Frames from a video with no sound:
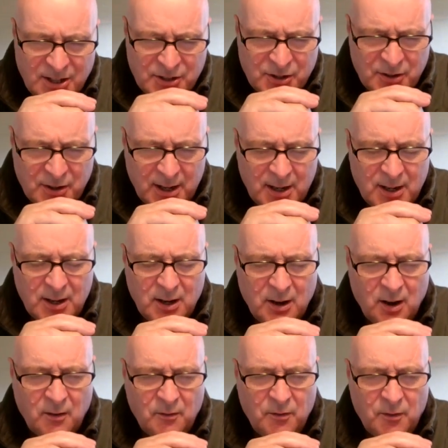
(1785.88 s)
history
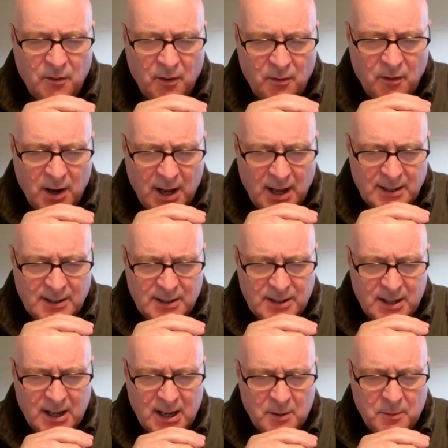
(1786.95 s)
of the
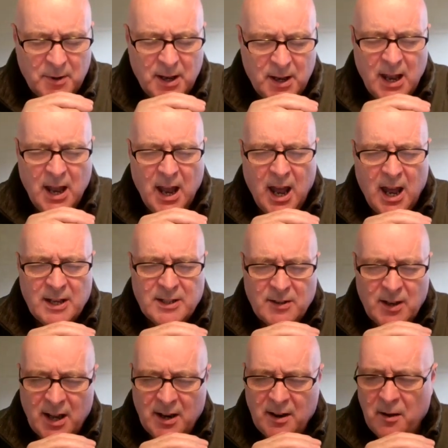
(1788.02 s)
landscape
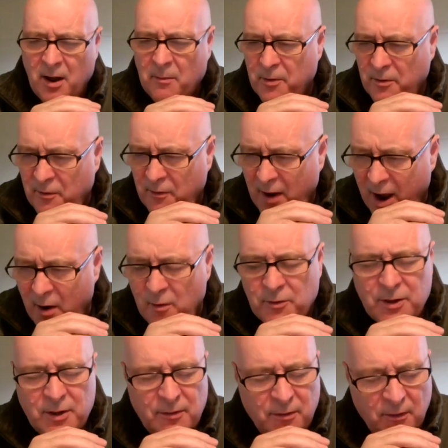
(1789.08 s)
has had a
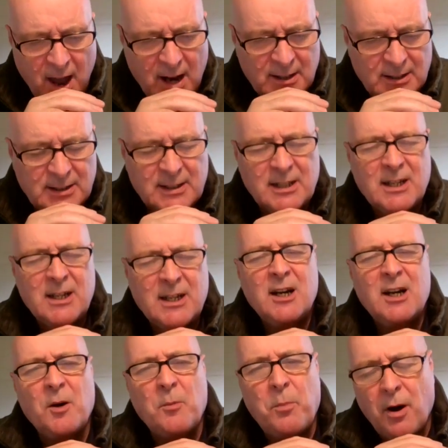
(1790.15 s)
profound effect
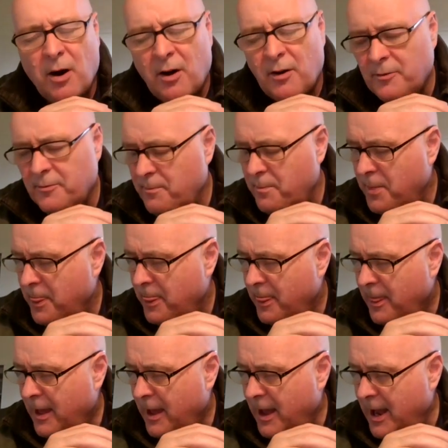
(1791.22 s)
upon
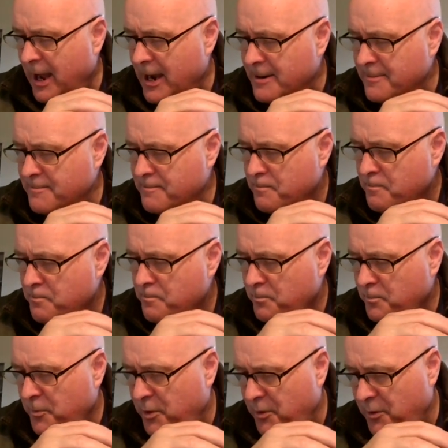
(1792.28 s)
the
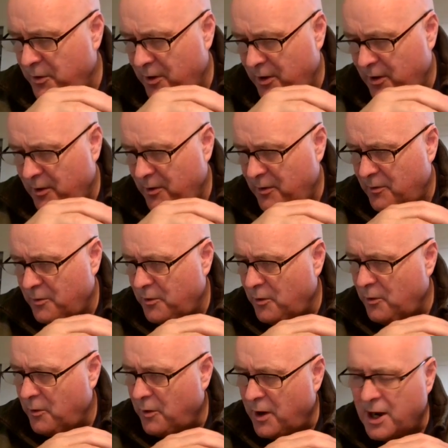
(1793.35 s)

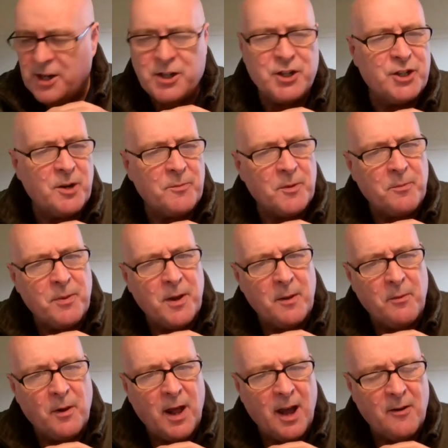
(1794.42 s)
relationship that
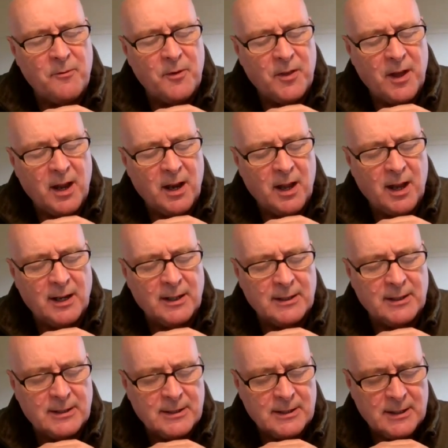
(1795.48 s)
people have with that
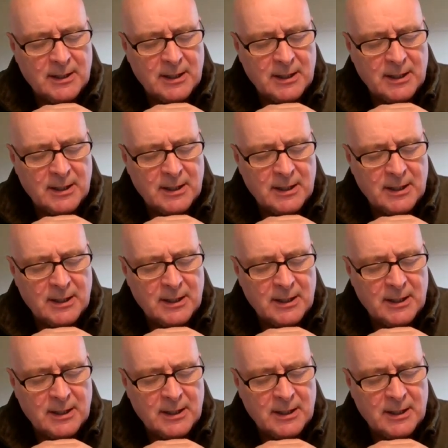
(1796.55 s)
land.